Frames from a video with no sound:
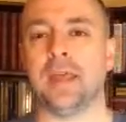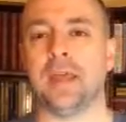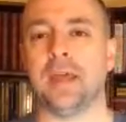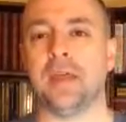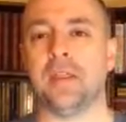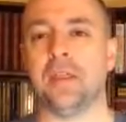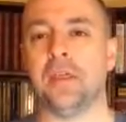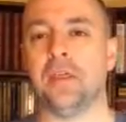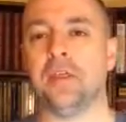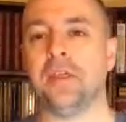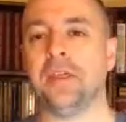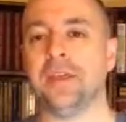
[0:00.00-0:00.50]

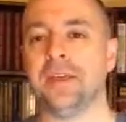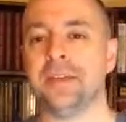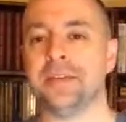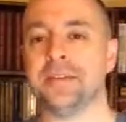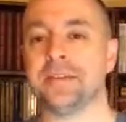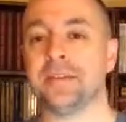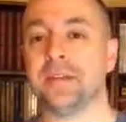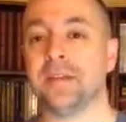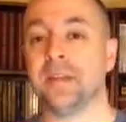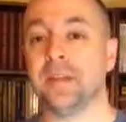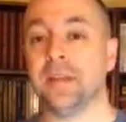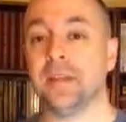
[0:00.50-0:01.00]
And the thing
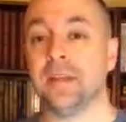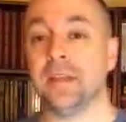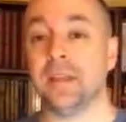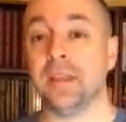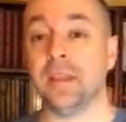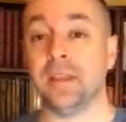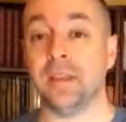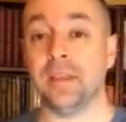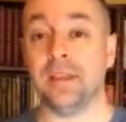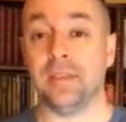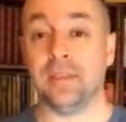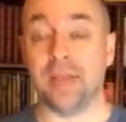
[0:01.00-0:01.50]
is,
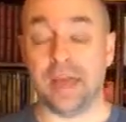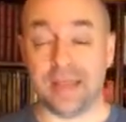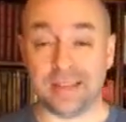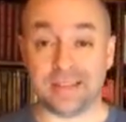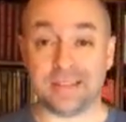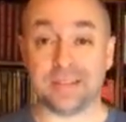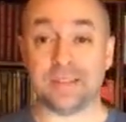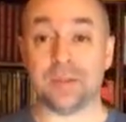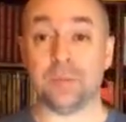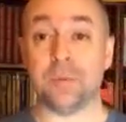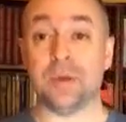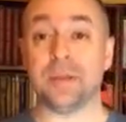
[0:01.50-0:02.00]

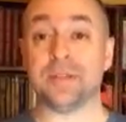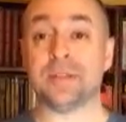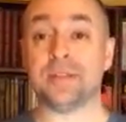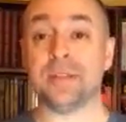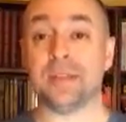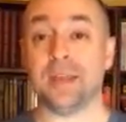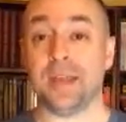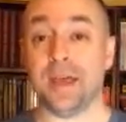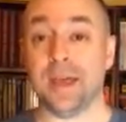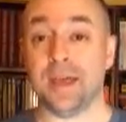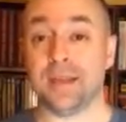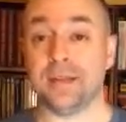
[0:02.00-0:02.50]
that's the best
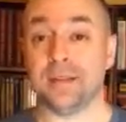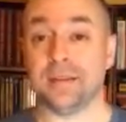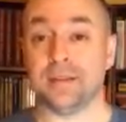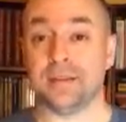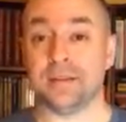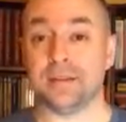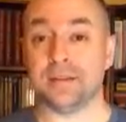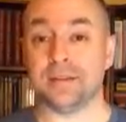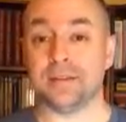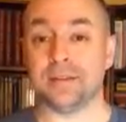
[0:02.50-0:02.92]
they had.